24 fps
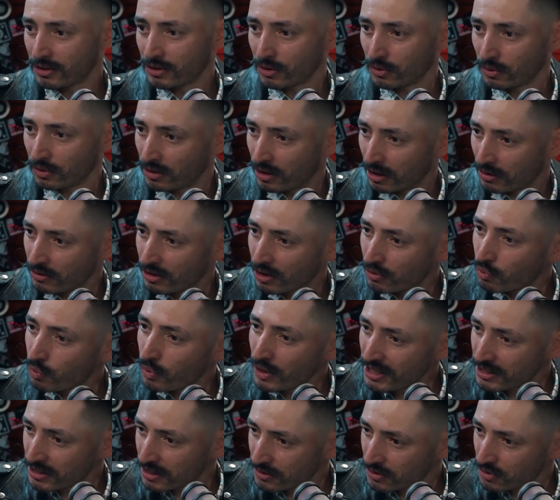So the
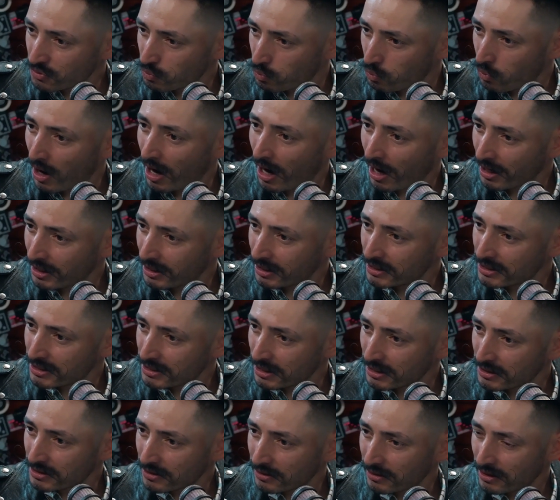reasons why these
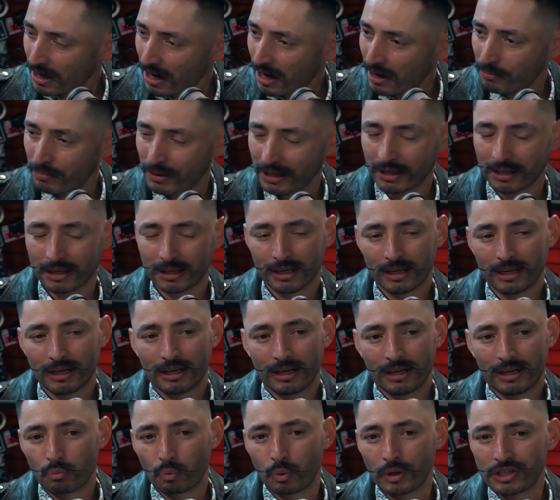things are happening,
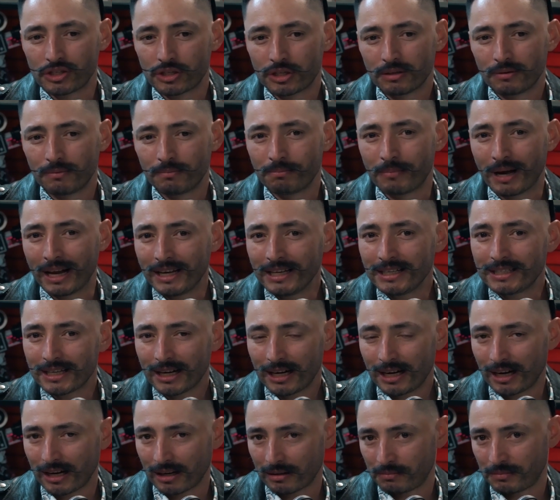which many
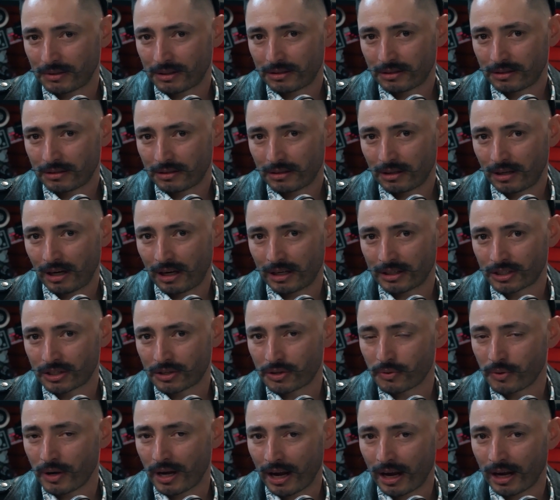times as
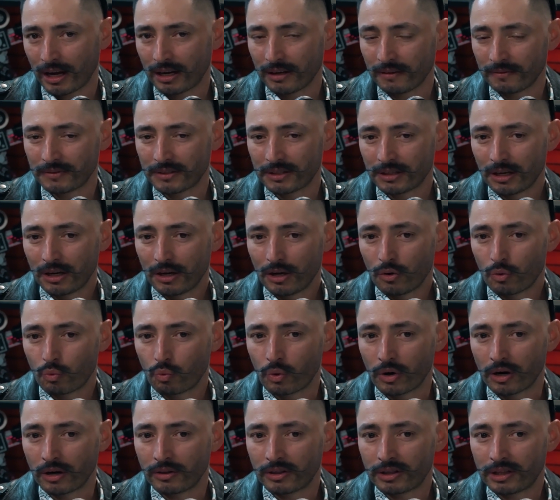creatives,
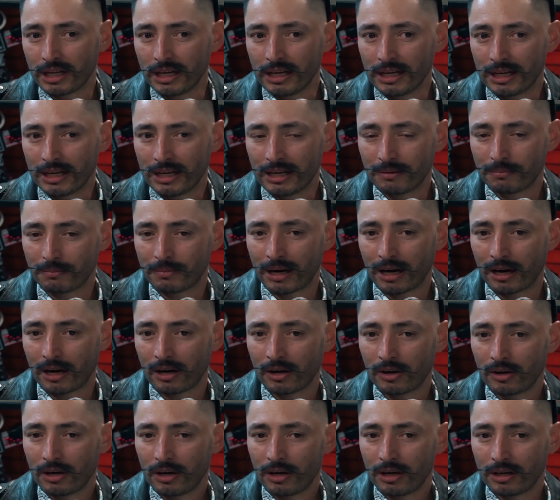we're thinking
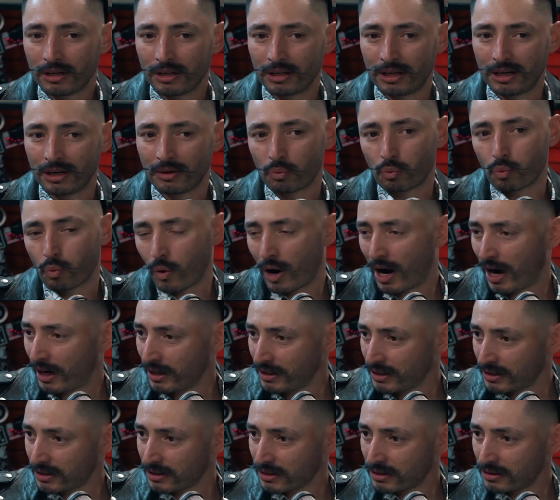about the
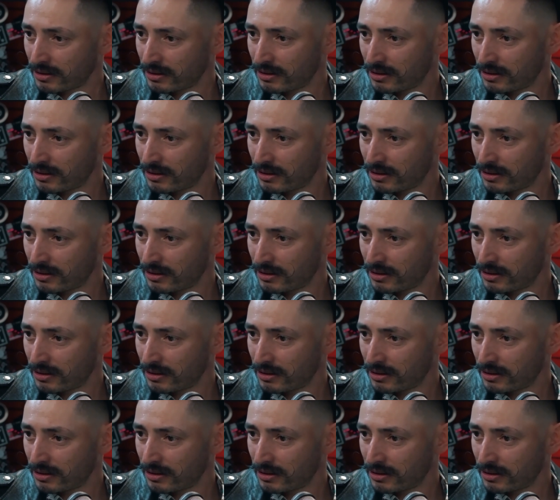what.